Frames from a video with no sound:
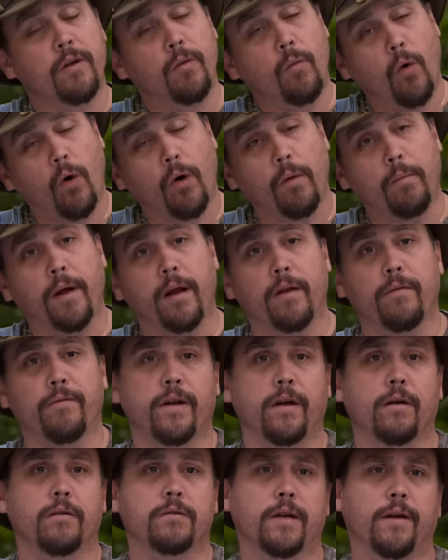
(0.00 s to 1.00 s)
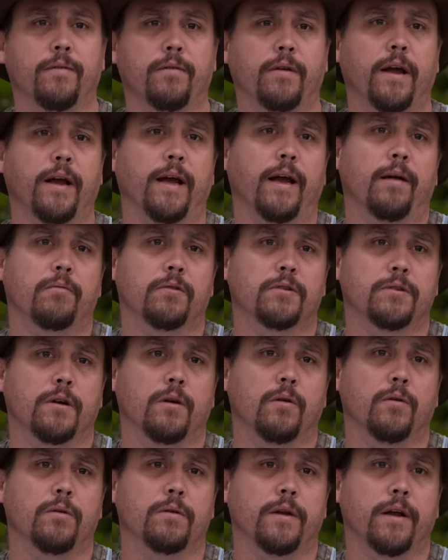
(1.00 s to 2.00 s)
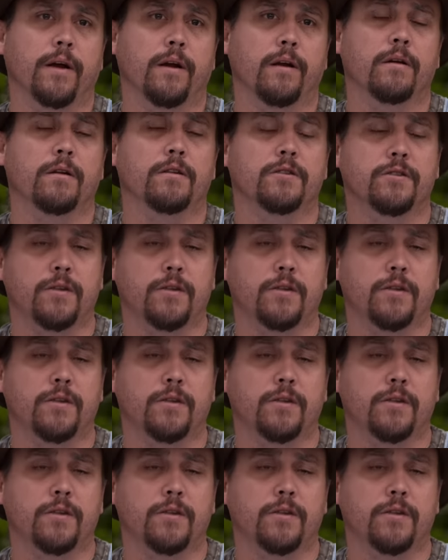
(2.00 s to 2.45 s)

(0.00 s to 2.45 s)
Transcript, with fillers: in the watermelon fields every day after school and during the